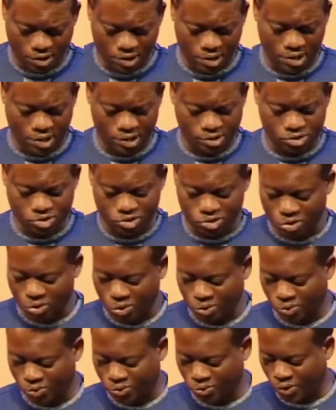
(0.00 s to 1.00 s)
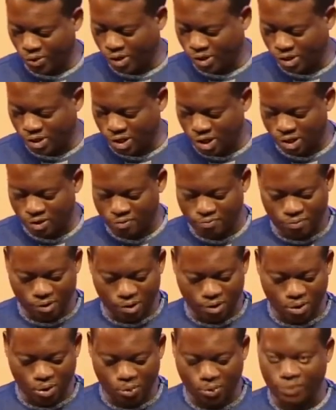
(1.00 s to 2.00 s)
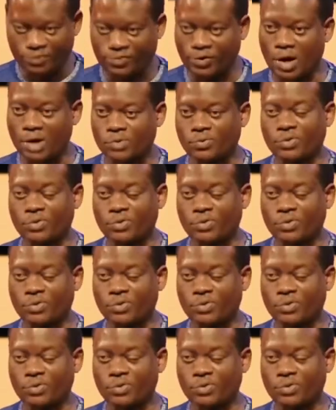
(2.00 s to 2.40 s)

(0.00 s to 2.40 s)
Let your great name be glorified.